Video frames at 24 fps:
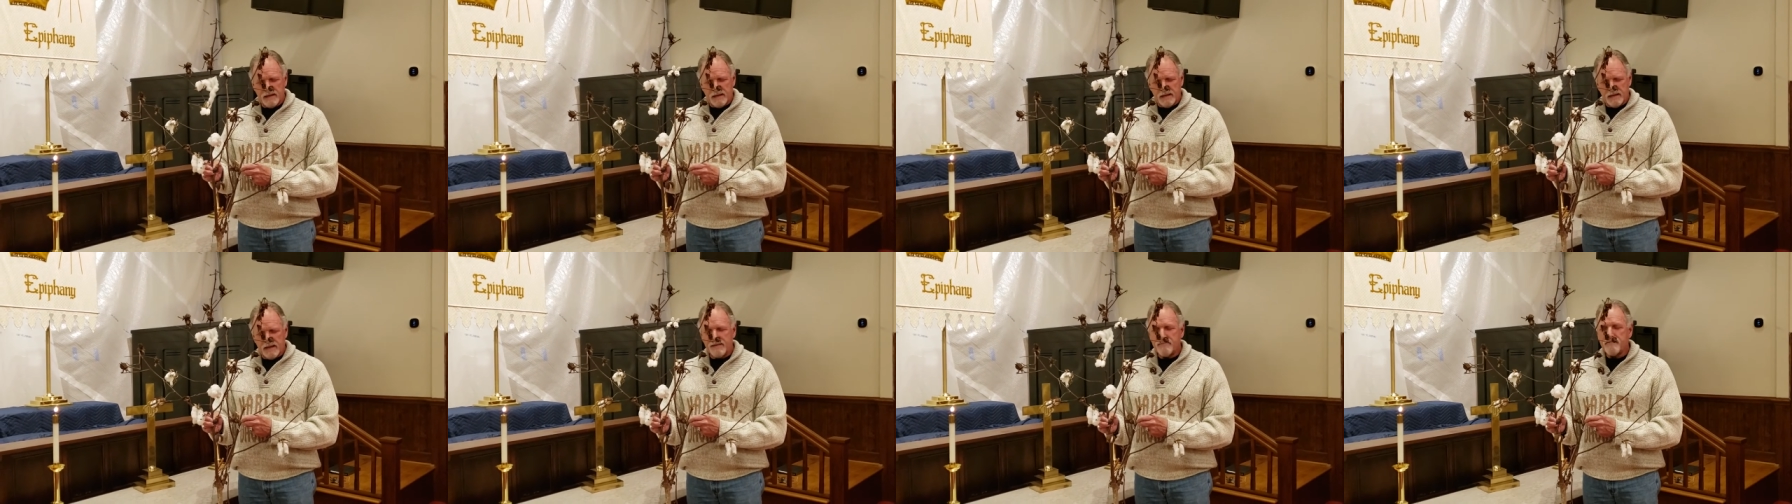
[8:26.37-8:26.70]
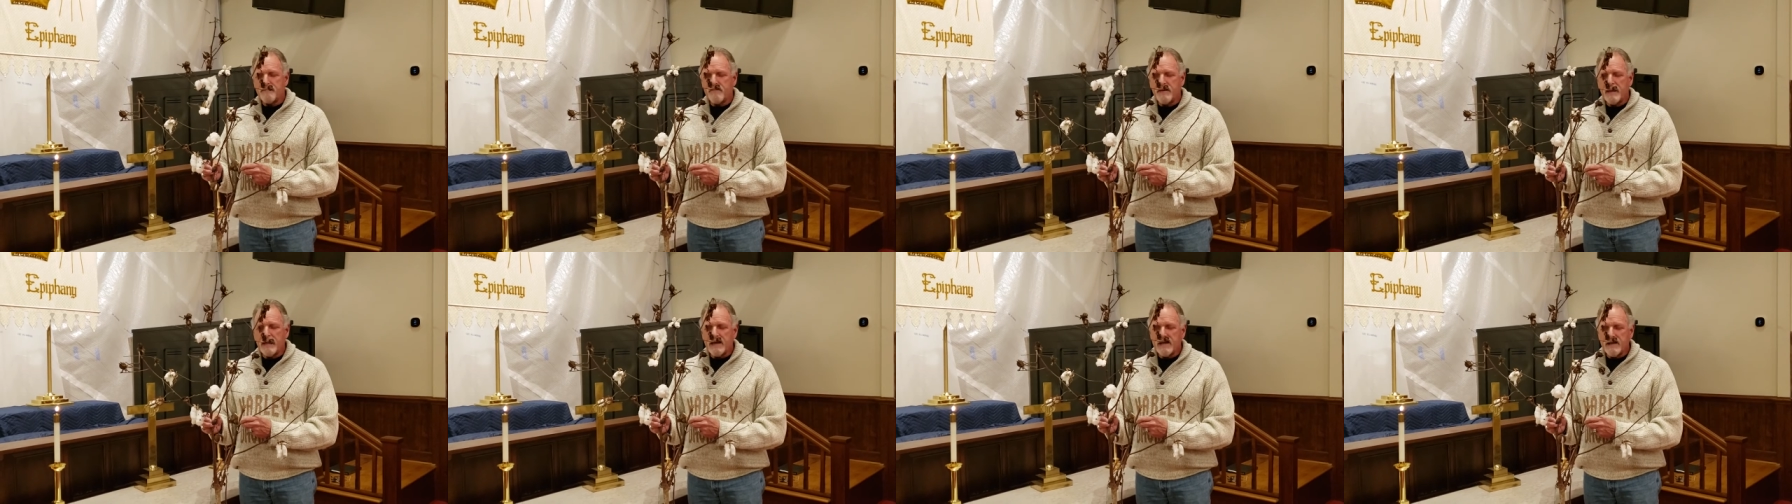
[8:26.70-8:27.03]

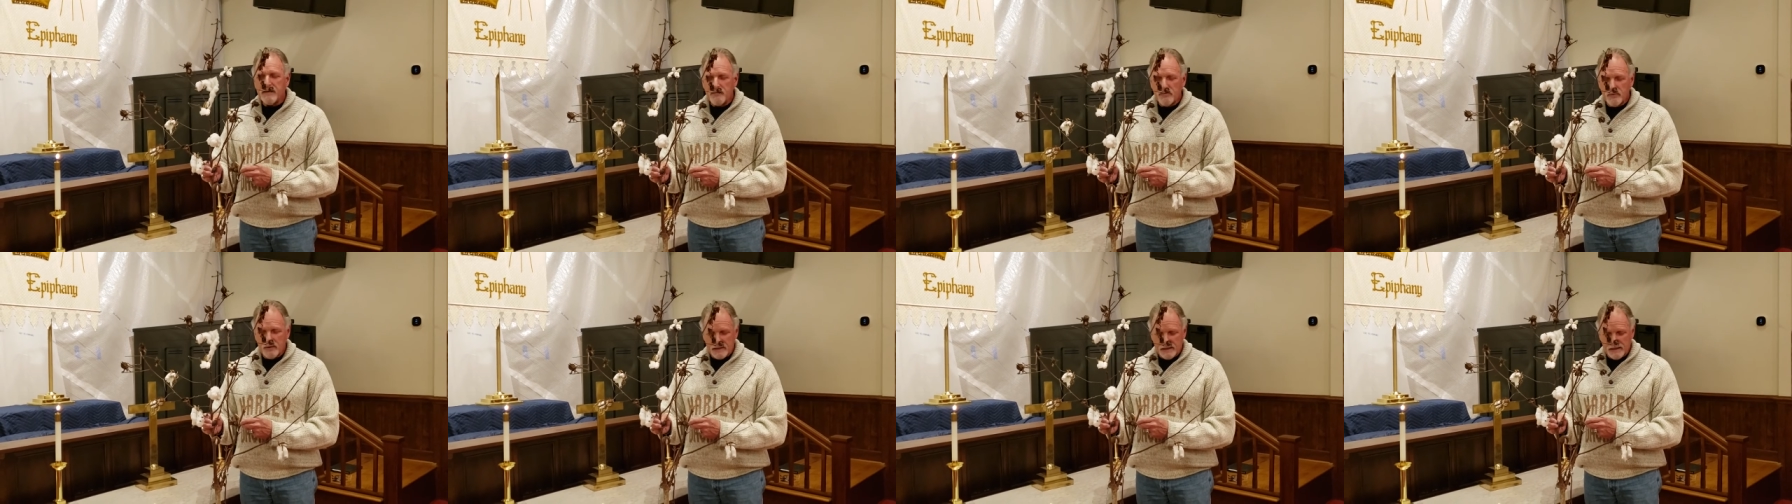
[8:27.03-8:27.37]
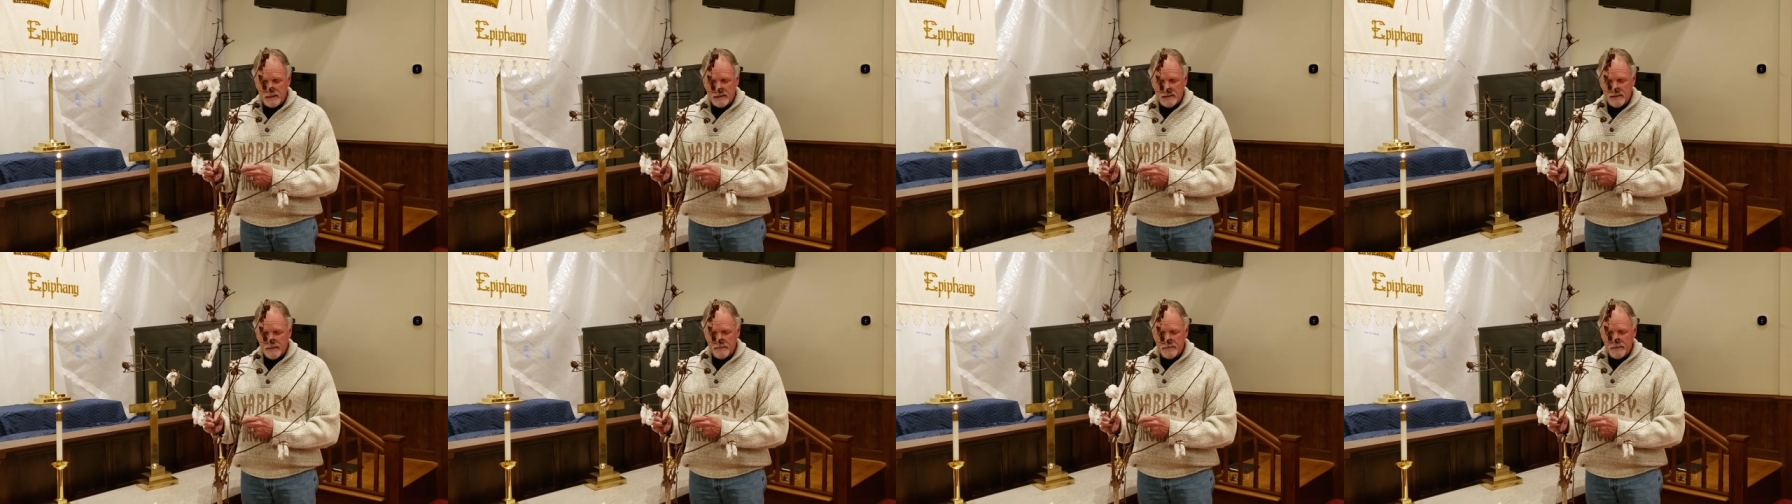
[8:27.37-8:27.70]
And may
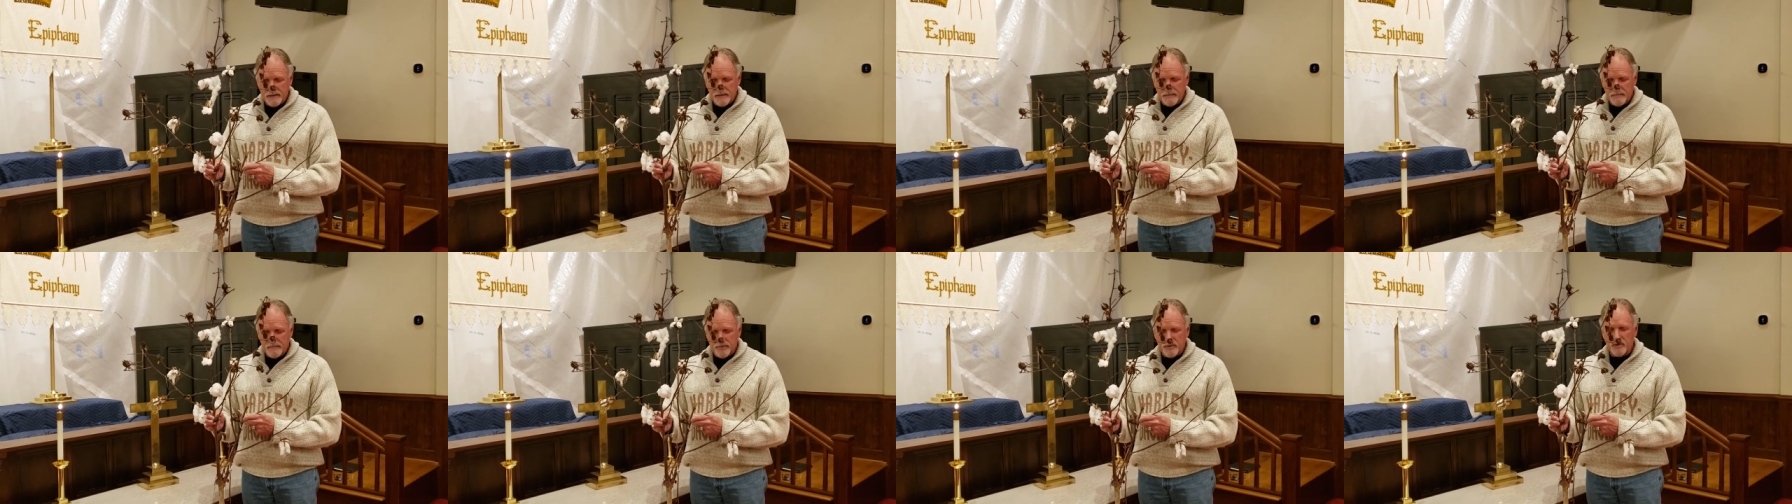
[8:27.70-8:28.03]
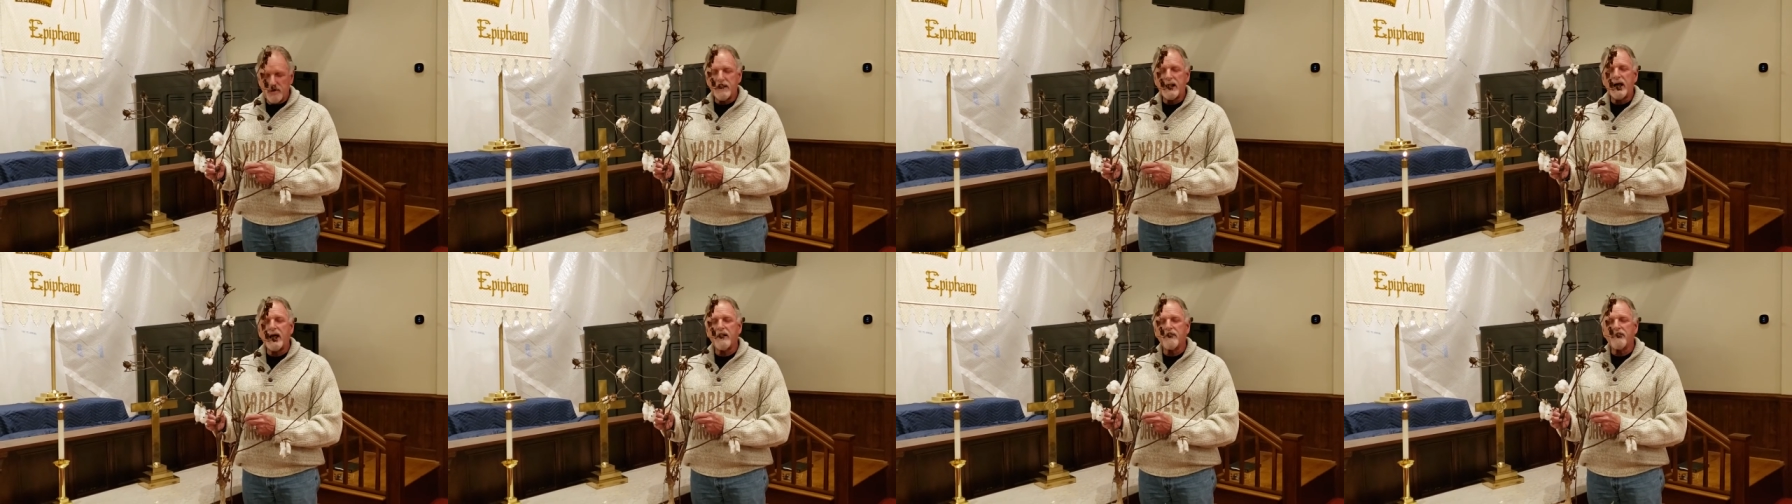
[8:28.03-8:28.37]
we
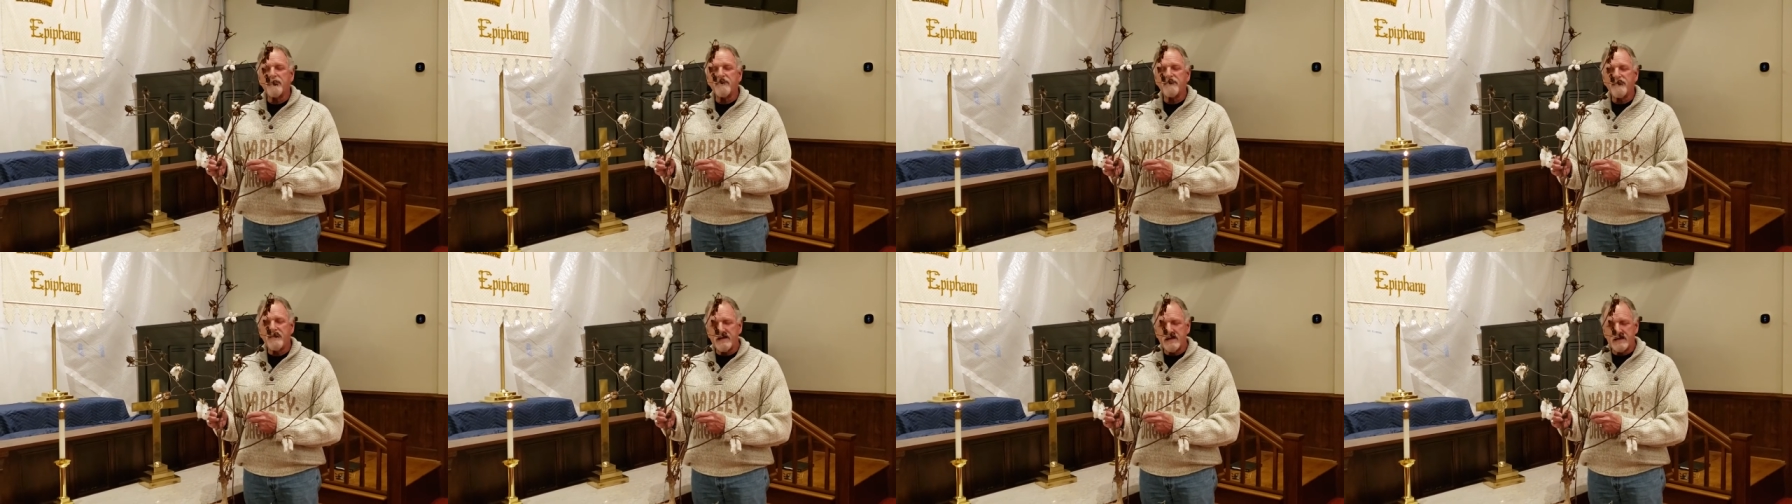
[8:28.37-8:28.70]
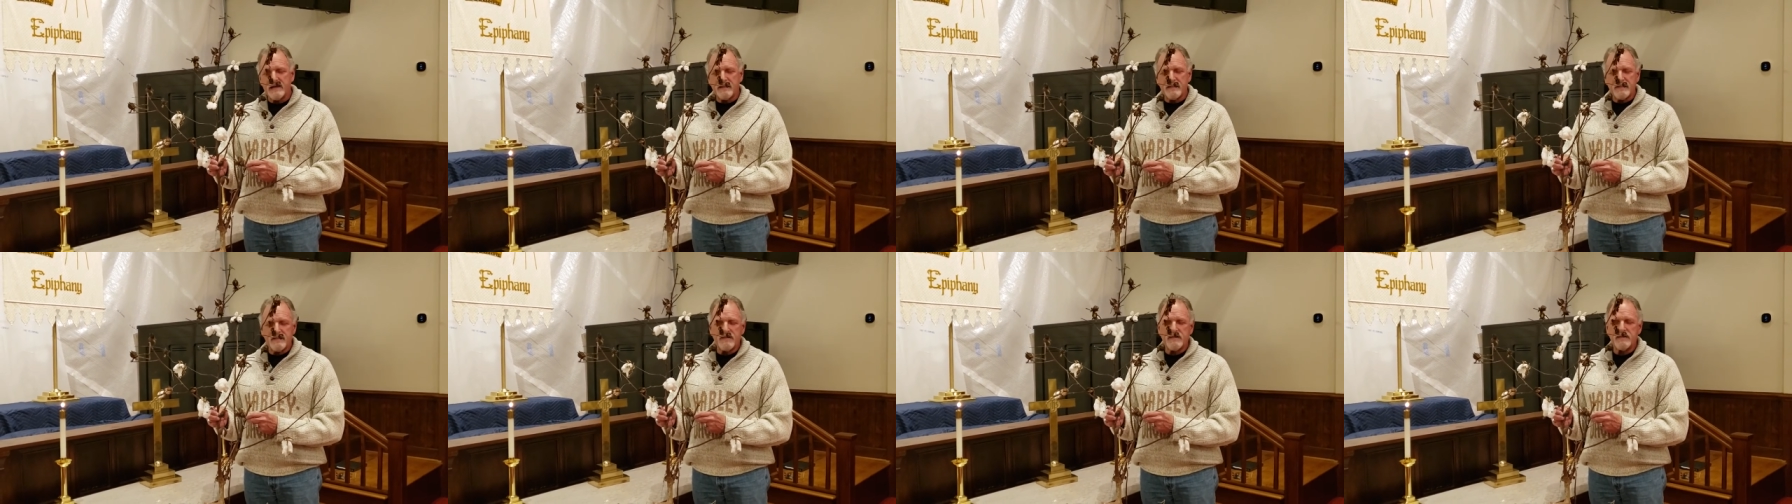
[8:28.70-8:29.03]
put our
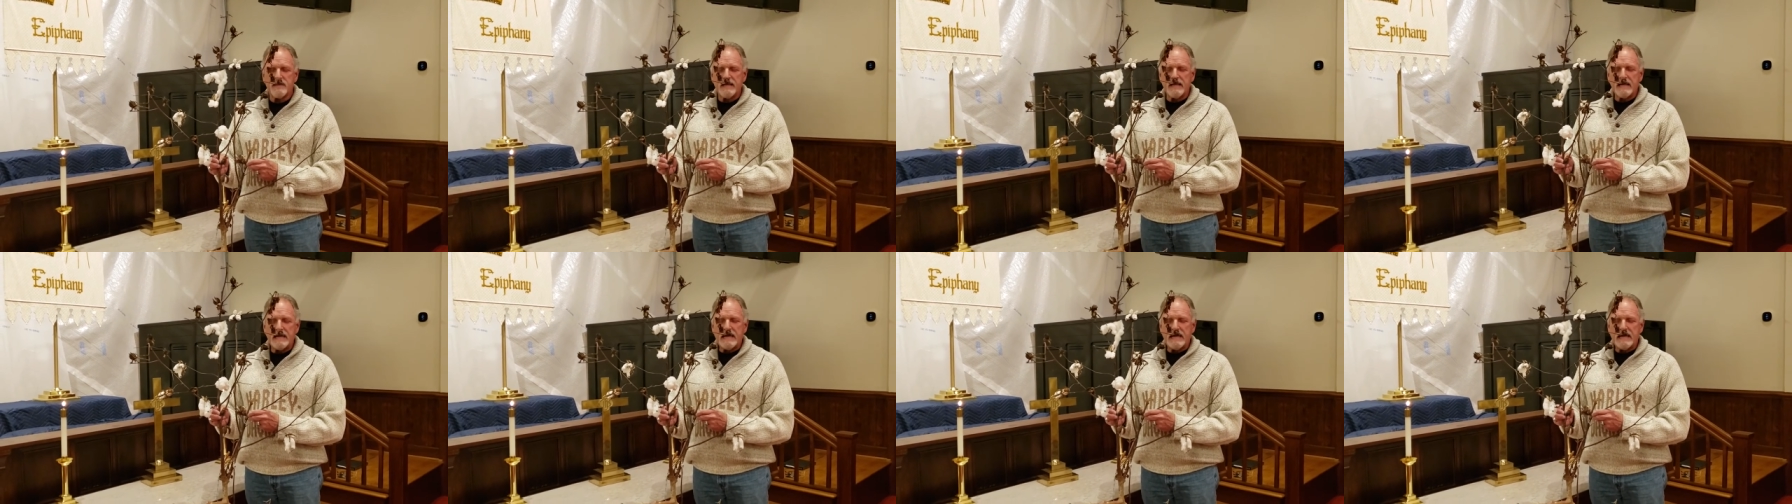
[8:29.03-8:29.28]
faith